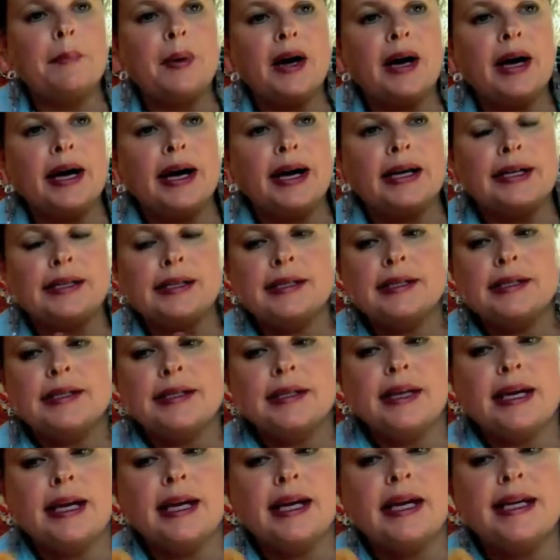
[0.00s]
but
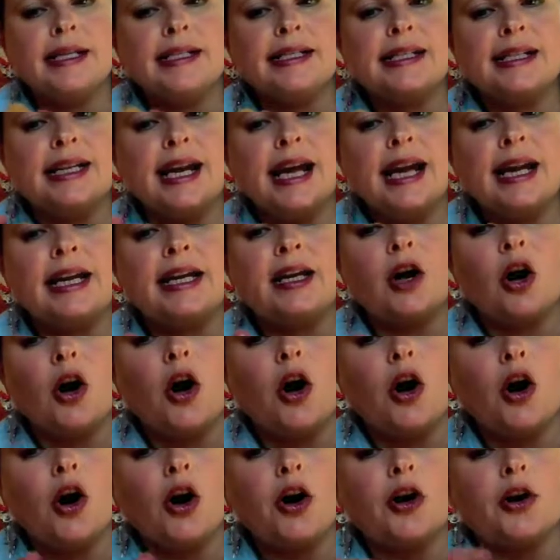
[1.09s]
it is getting
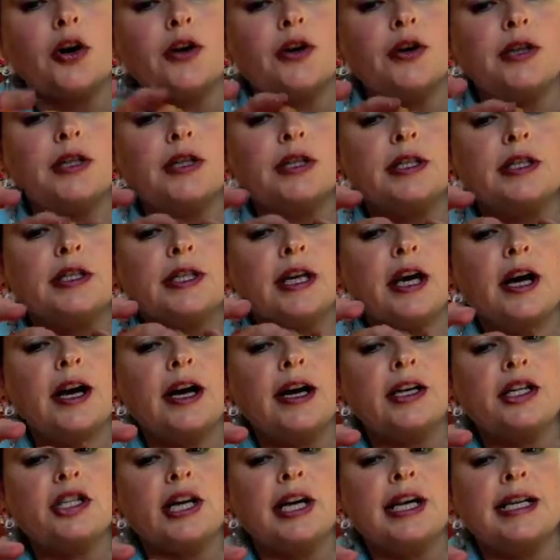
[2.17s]
harder to
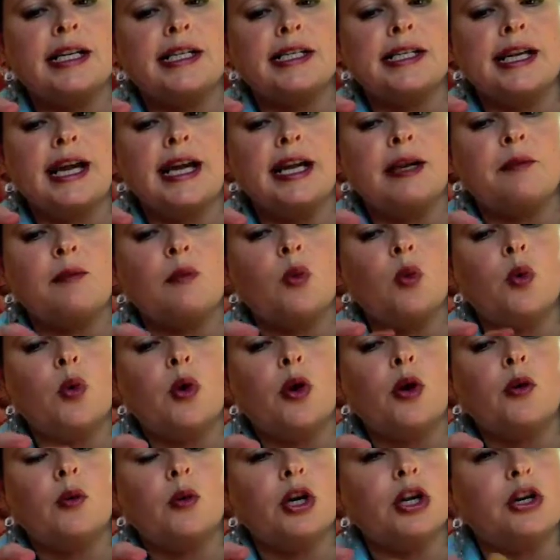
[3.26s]
touch and is getting
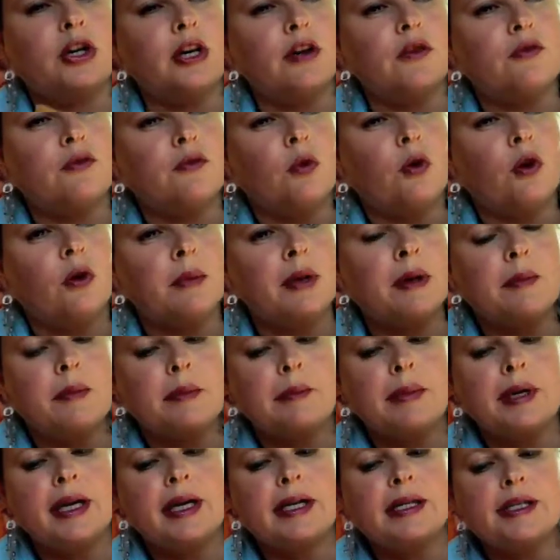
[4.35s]
more, we can form it
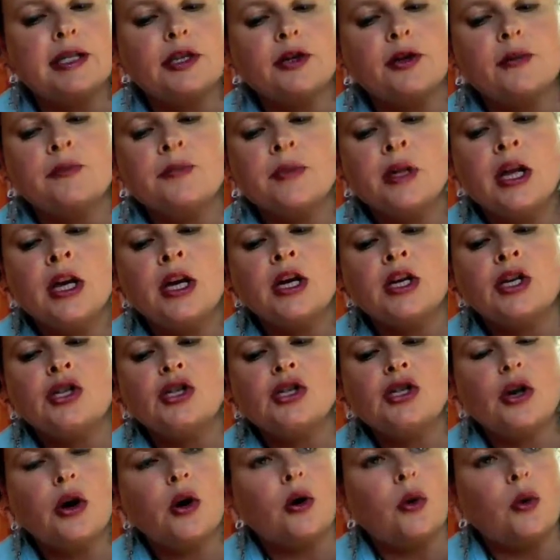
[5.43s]
easier.
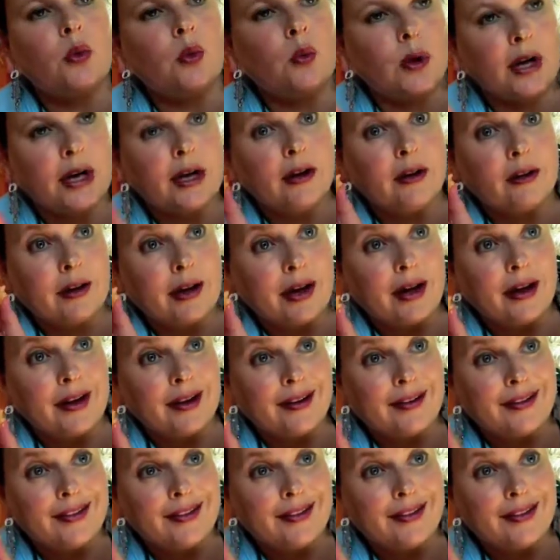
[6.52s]
So we are getting